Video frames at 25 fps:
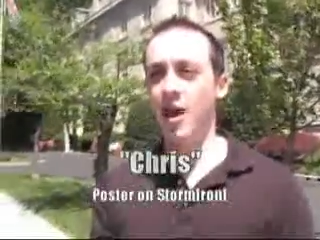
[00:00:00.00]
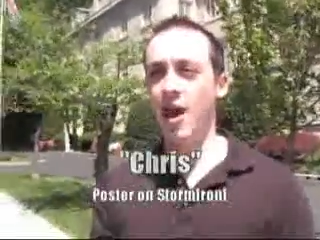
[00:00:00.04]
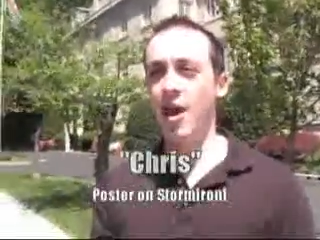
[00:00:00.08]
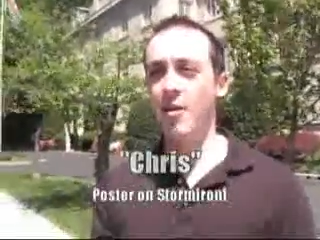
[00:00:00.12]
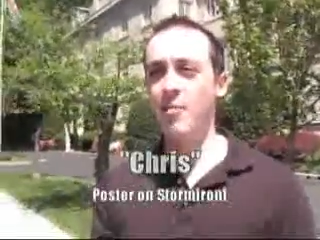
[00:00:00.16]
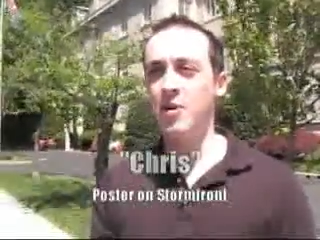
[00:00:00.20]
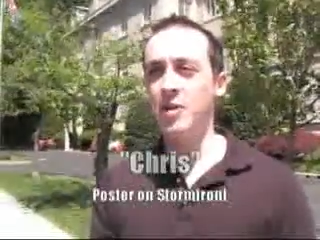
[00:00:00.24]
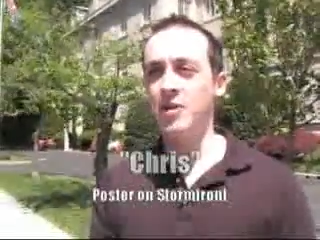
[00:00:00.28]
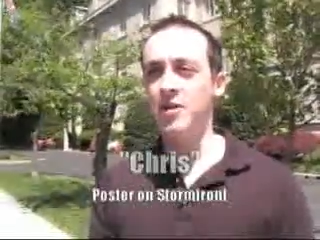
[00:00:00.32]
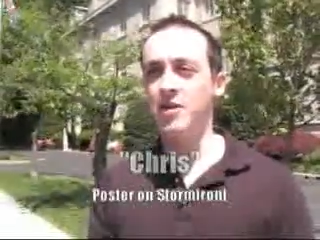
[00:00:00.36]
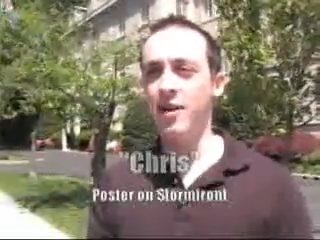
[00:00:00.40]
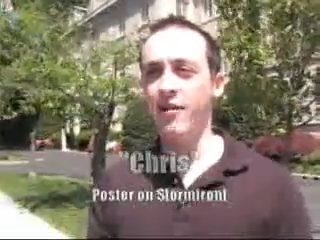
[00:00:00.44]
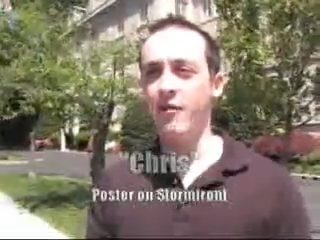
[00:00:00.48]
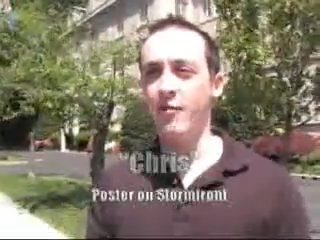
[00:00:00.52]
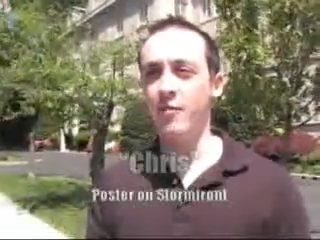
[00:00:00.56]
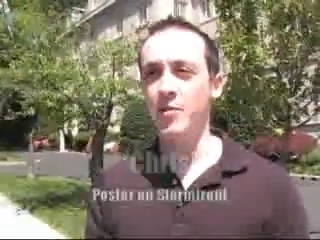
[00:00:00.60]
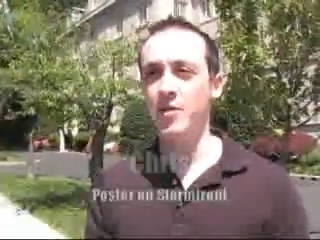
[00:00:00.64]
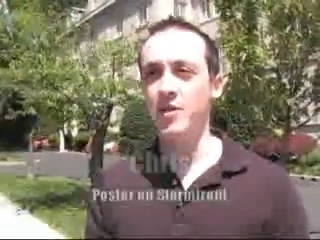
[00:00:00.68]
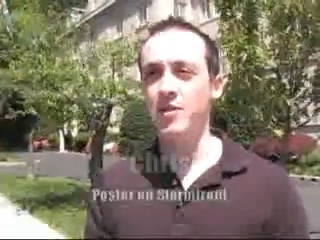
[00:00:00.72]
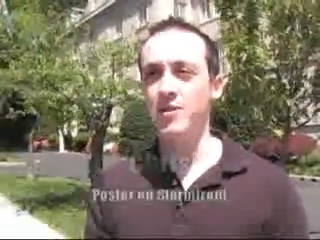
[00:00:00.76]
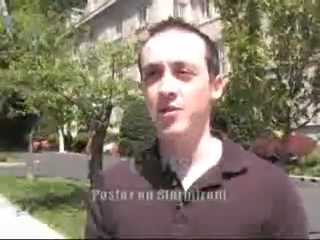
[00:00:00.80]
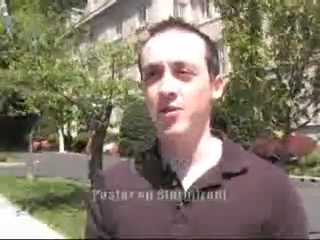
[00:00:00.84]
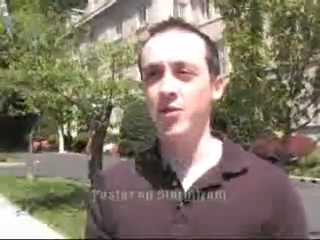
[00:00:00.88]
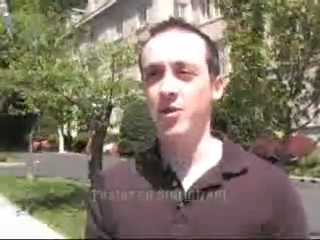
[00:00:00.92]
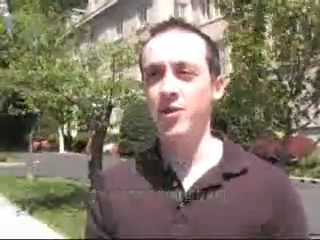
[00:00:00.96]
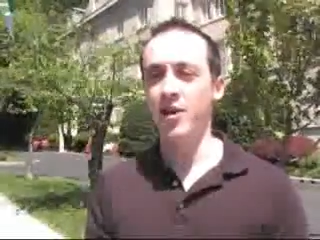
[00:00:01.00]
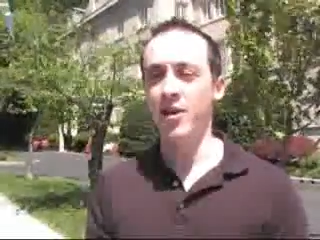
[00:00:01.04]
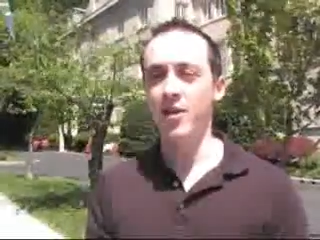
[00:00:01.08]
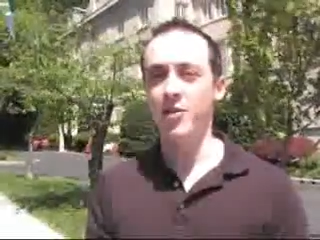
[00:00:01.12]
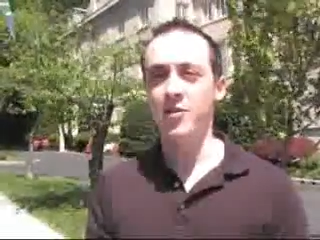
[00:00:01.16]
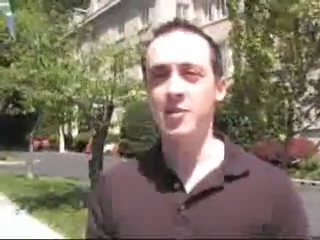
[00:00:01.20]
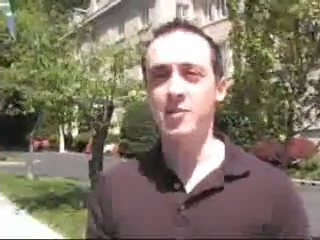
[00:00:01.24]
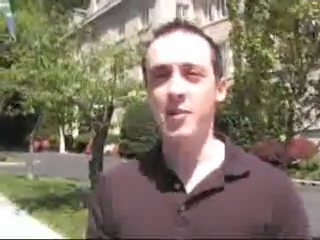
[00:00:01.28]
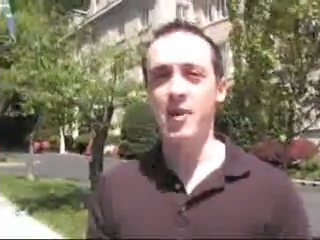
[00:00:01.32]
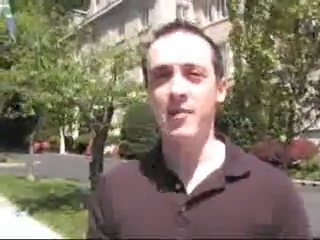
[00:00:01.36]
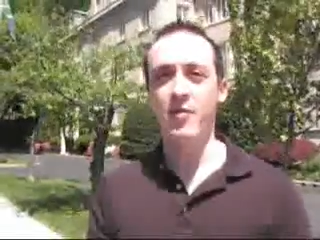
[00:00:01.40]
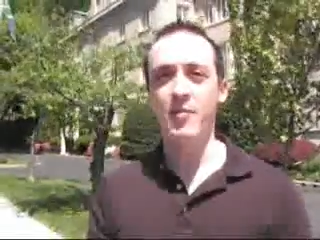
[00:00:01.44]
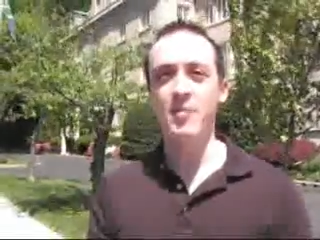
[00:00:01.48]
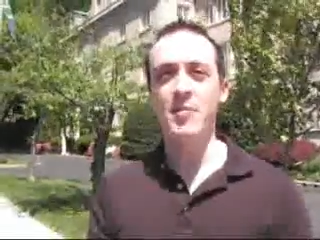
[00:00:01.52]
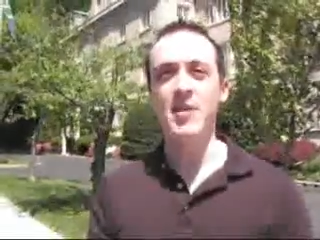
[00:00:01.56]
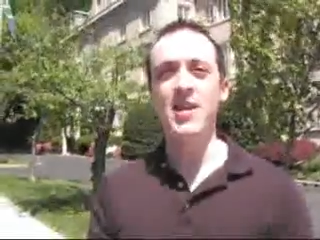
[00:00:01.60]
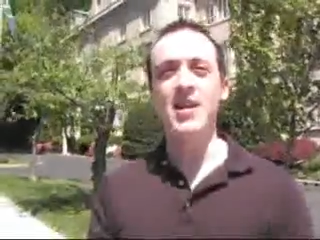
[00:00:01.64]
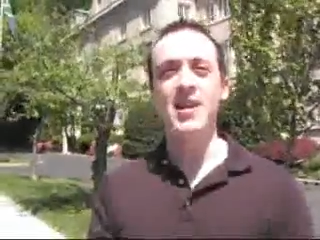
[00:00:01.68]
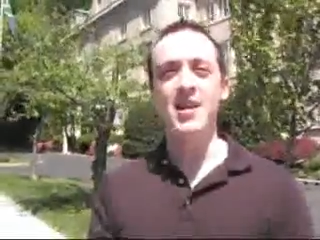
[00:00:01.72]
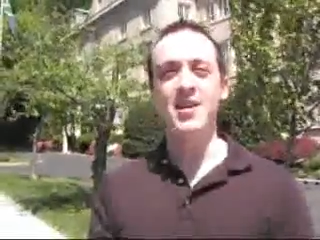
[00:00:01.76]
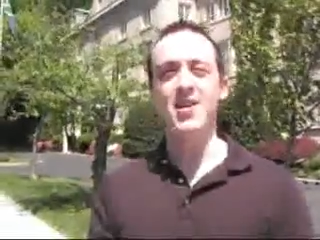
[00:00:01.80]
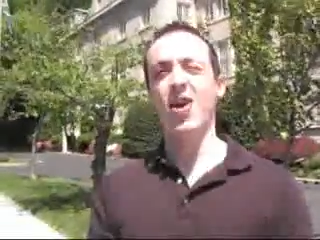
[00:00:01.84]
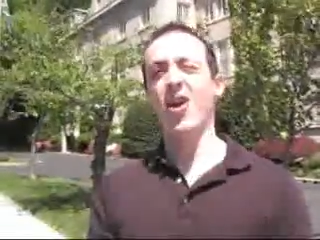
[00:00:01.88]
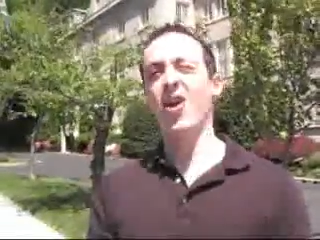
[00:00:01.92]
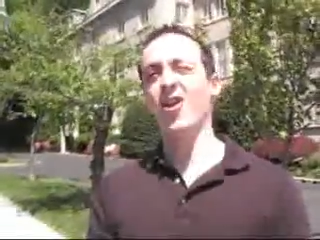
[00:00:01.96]
communist governments are, something of a
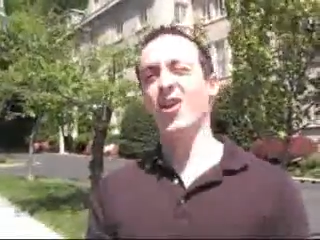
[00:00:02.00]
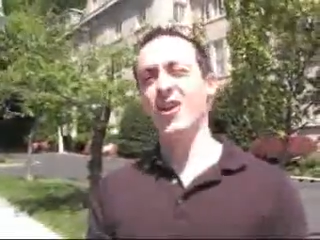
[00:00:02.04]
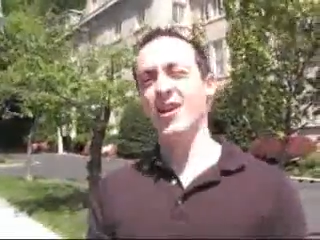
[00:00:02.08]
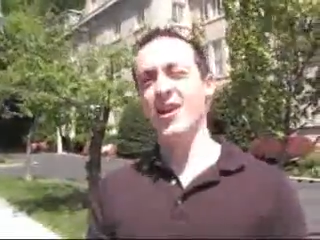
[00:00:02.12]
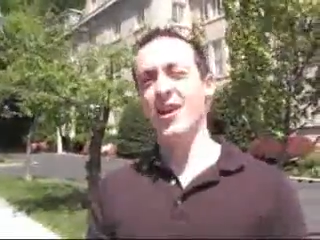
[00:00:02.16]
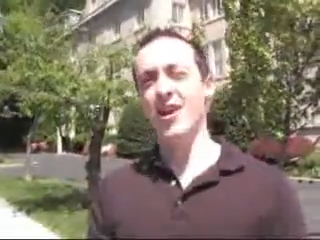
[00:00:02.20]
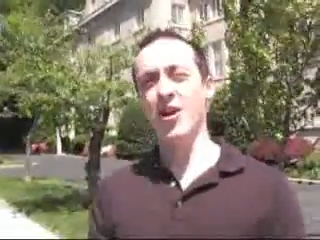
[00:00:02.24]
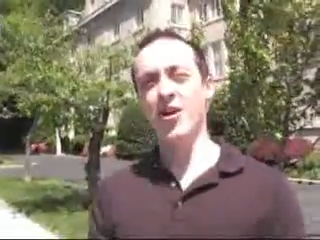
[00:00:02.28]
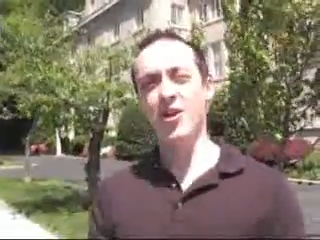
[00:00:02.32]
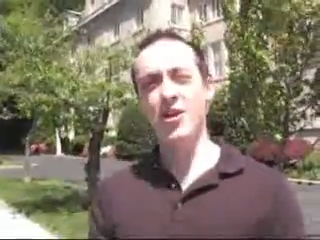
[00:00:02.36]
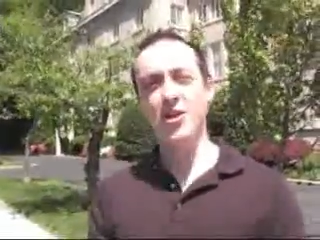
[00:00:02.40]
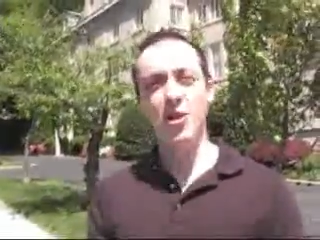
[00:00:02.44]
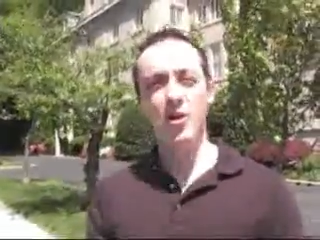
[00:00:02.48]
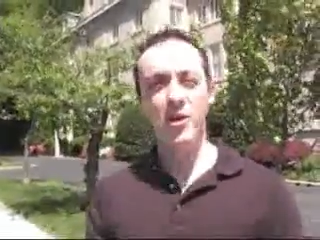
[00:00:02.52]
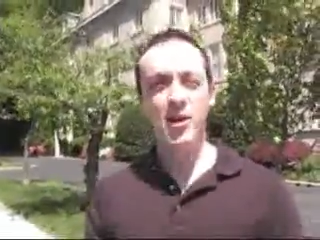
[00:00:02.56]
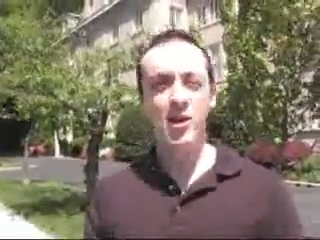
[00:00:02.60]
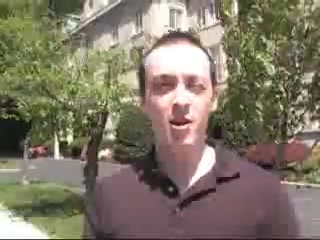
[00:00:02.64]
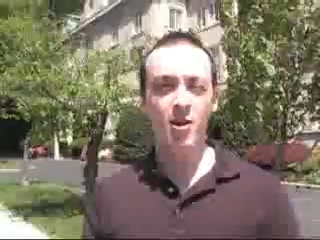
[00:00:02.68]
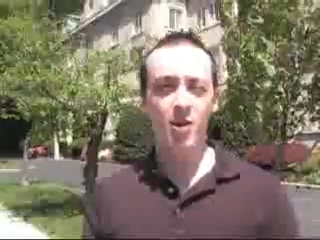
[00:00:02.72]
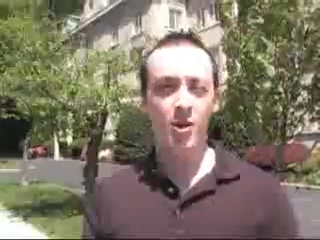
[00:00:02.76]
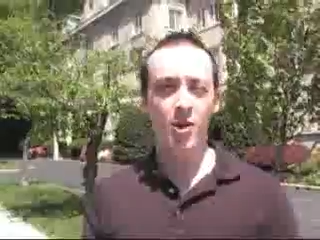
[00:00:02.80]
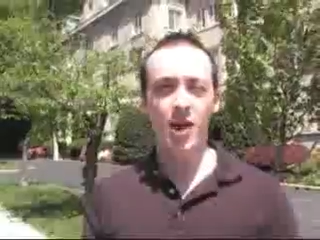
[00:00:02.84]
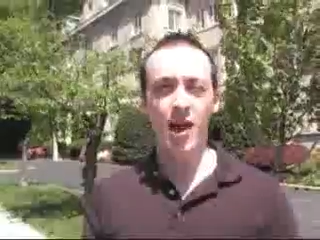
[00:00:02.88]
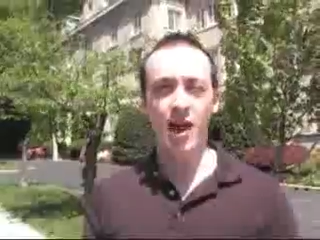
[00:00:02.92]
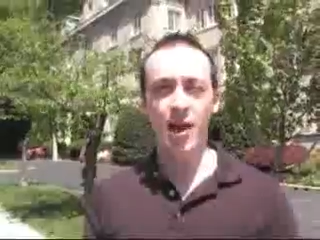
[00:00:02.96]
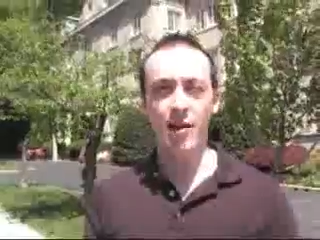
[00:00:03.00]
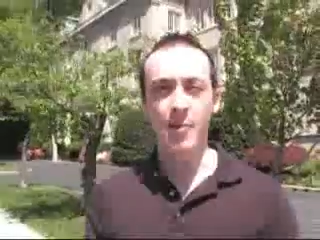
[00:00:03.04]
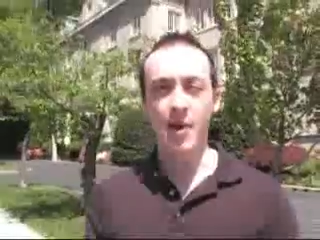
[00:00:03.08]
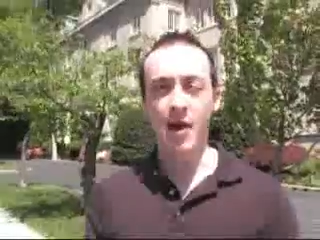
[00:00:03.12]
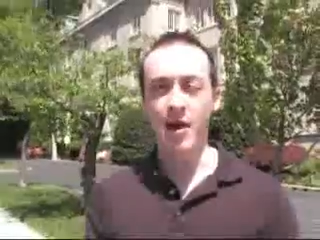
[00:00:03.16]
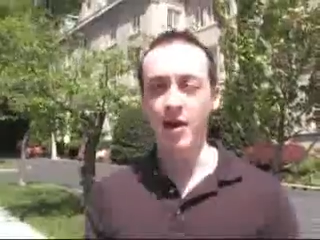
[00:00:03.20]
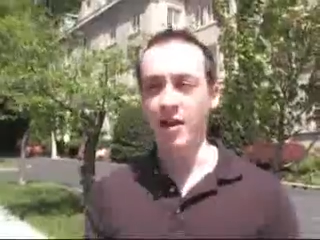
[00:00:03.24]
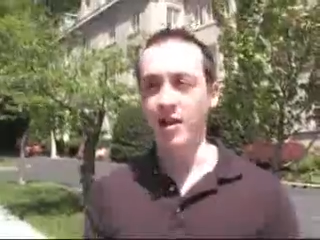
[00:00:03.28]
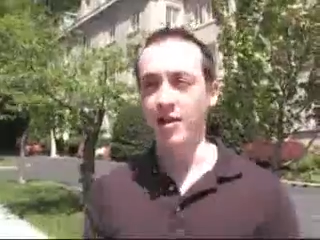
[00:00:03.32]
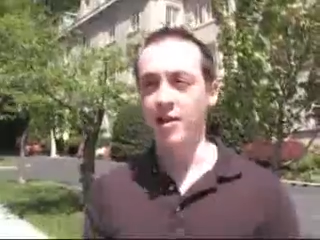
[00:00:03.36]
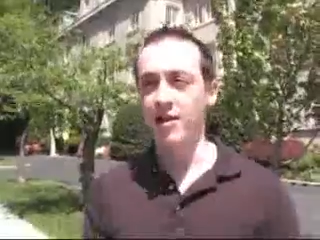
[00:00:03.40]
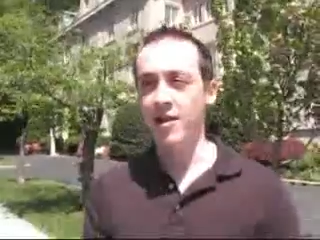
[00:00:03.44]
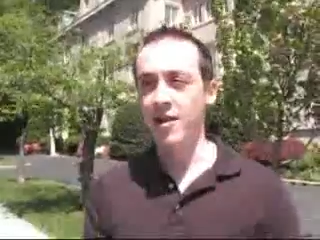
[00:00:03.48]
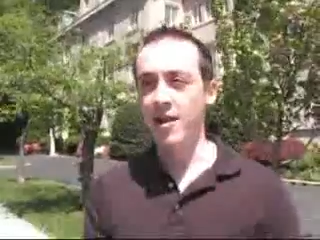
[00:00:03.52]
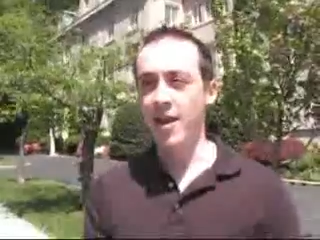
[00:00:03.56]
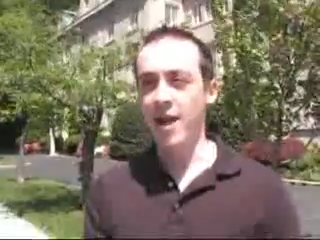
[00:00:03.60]
media darling here, and you don't hear a whole lot about it.